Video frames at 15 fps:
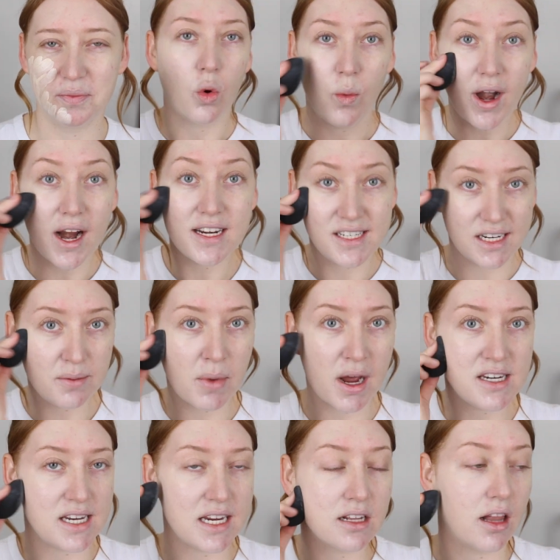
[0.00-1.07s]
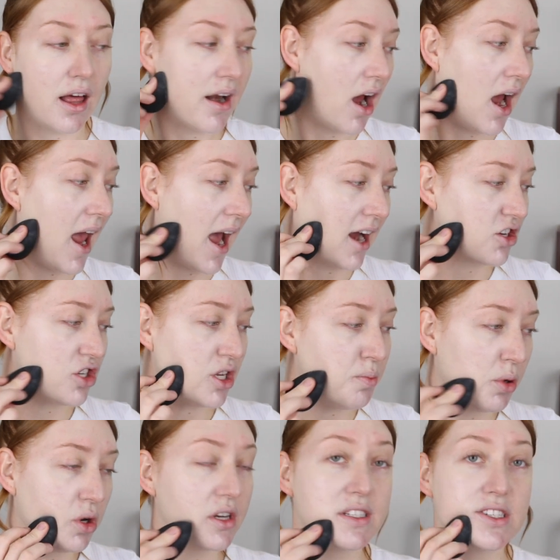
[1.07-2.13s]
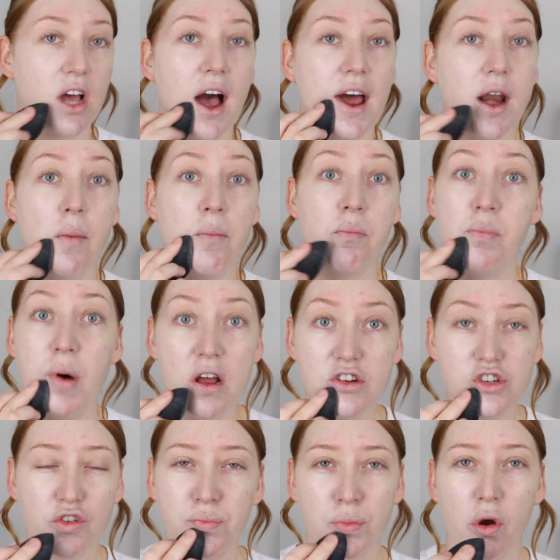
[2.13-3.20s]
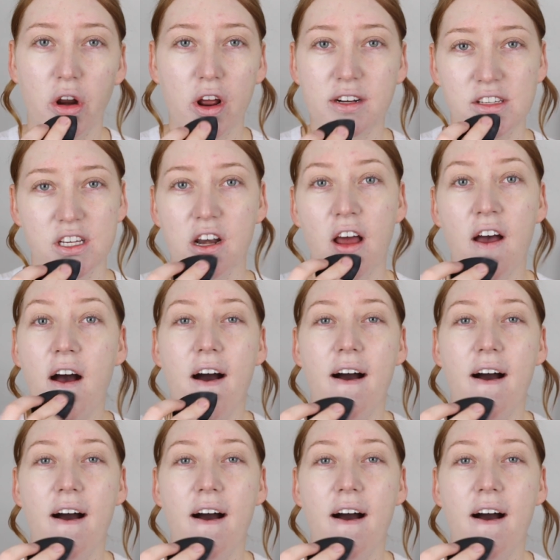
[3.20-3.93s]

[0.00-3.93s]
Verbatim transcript: When I did my declutter, I actually put aside a bunch of products that